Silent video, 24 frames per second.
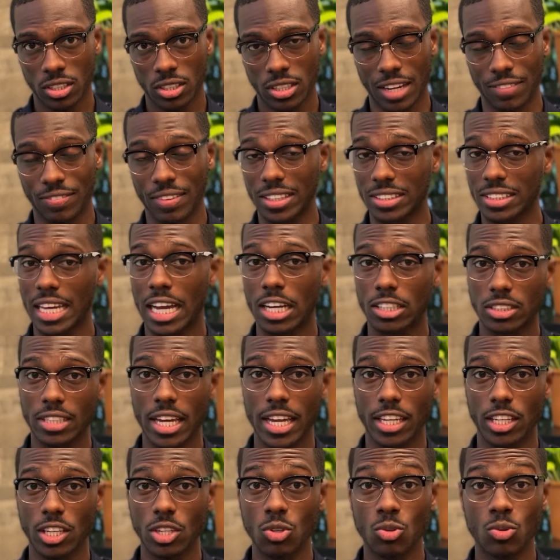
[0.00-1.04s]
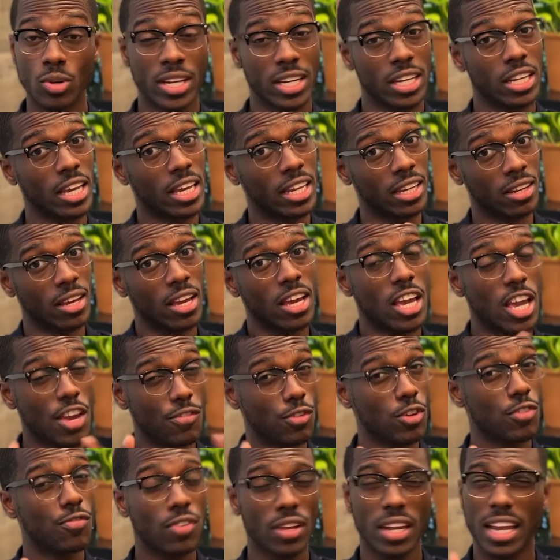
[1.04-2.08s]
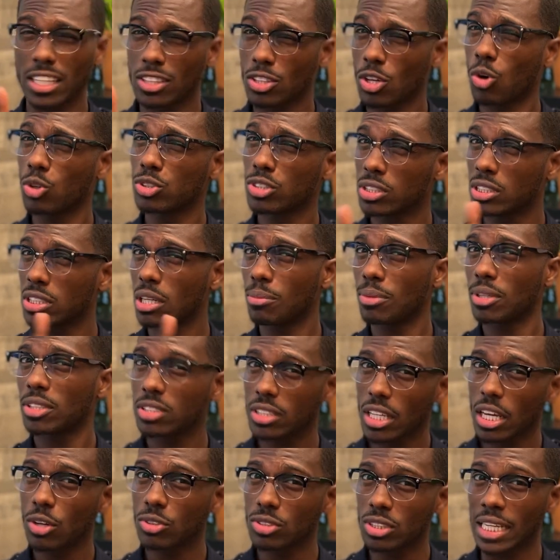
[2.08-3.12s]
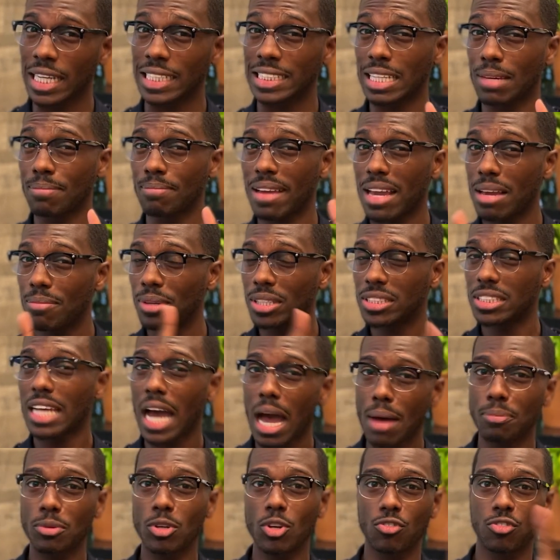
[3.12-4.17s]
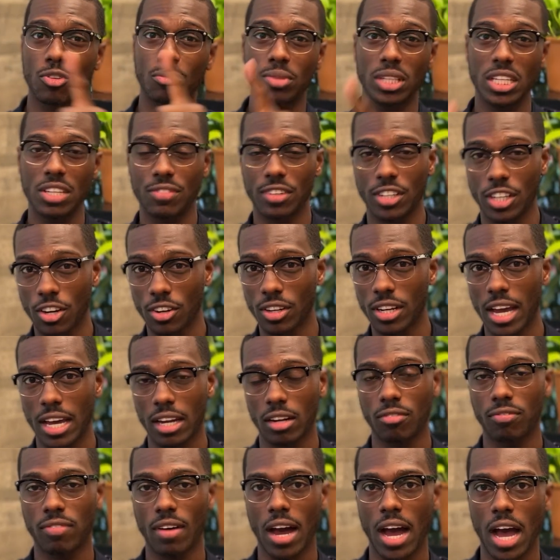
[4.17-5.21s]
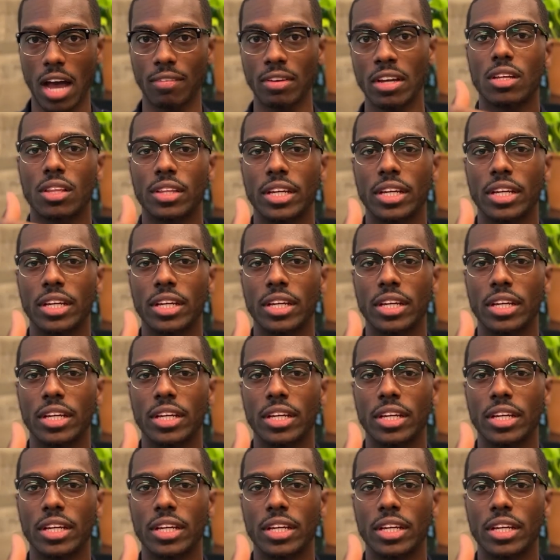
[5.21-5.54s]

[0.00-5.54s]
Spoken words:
Now, if that sounds like you, and if you feel like those are some of the skill sets that may be stopping you from leaving your 9-to-5,